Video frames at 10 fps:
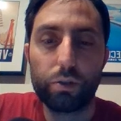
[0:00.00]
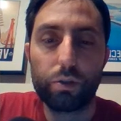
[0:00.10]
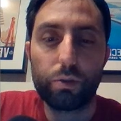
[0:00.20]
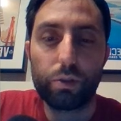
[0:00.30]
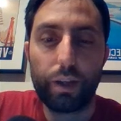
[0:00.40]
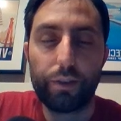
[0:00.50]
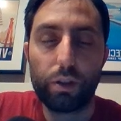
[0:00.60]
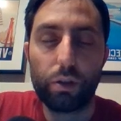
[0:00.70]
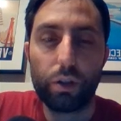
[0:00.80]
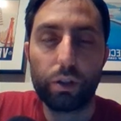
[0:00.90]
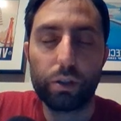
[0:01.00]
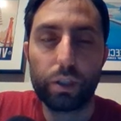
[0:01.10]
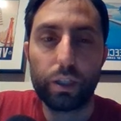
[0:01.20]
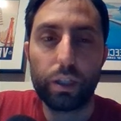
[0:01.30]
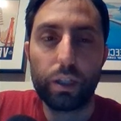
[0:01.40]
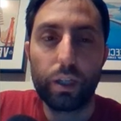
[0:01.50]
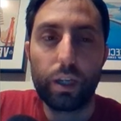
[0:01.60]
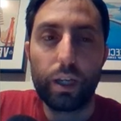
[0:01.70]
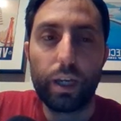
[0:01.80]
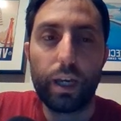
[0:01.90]
to 7 loyalty,
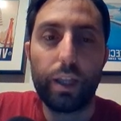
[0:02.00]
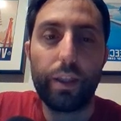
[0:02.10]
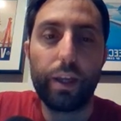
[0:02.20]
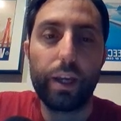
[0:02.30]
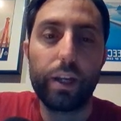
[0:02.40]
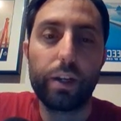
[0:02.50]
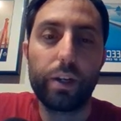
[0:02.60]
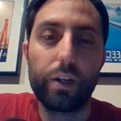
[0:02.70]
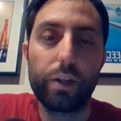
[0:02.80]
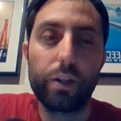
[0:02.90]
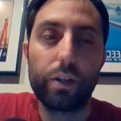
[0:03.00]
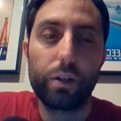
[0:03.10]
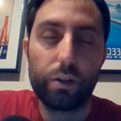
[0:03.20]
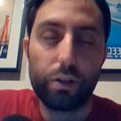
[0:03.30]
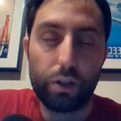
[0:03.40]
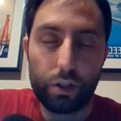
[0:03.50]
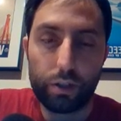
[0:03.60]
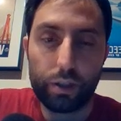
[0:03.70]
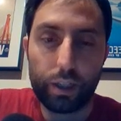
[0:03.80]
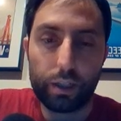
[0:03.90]
and then turn
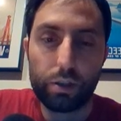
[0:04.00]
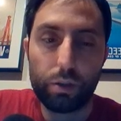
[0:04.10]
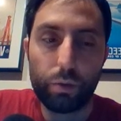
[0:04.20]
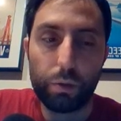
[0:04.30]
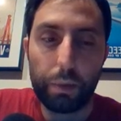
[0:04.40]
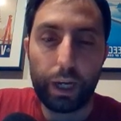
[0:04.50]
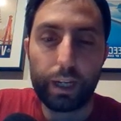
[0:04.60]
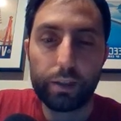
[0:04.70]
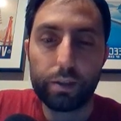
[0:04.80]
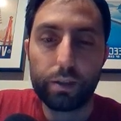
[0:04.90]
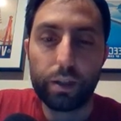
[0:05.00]
6 you would minus